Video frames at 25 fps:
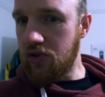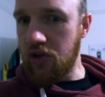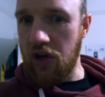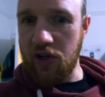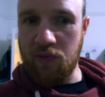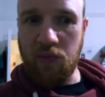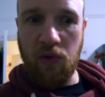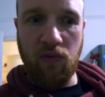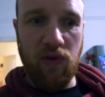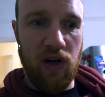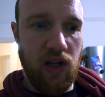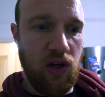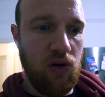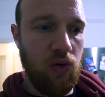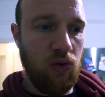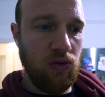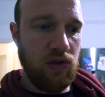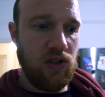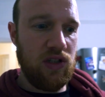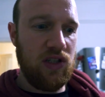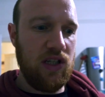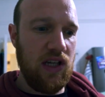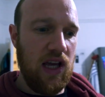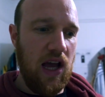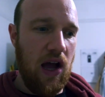so it's been really cool
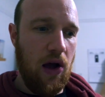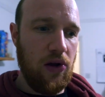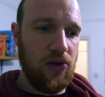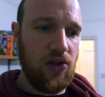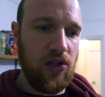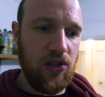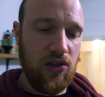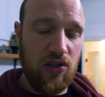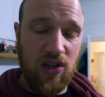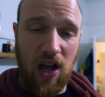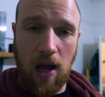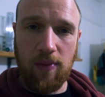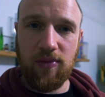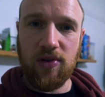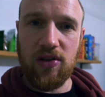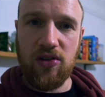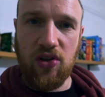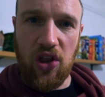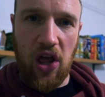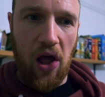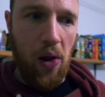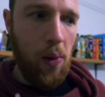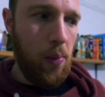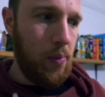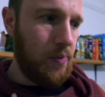to see how she's adapted to
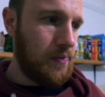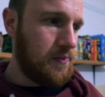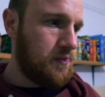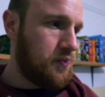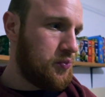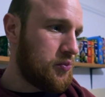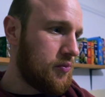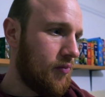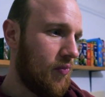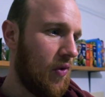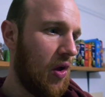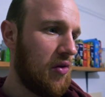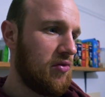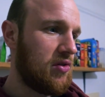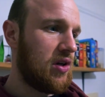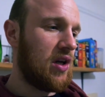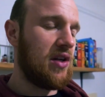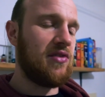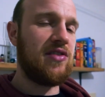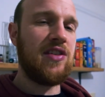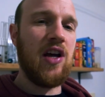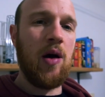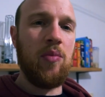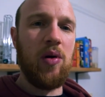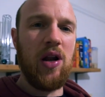that and kind
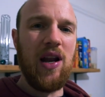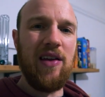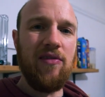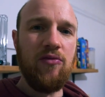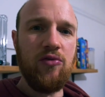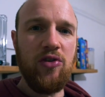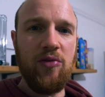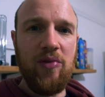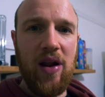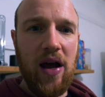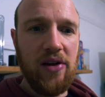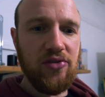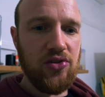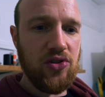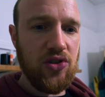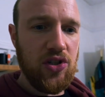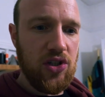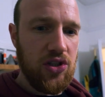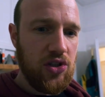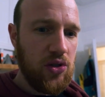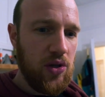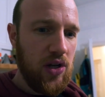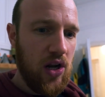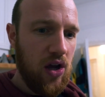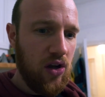of set up our living room now, so
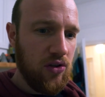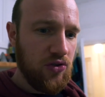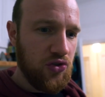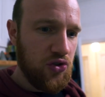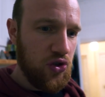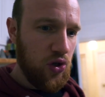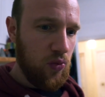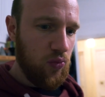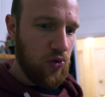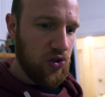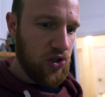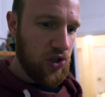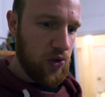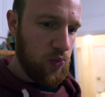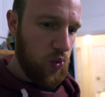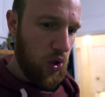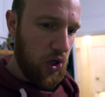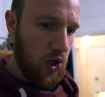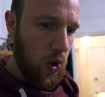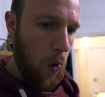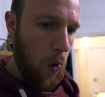she's doing that on Zoom, which is pretty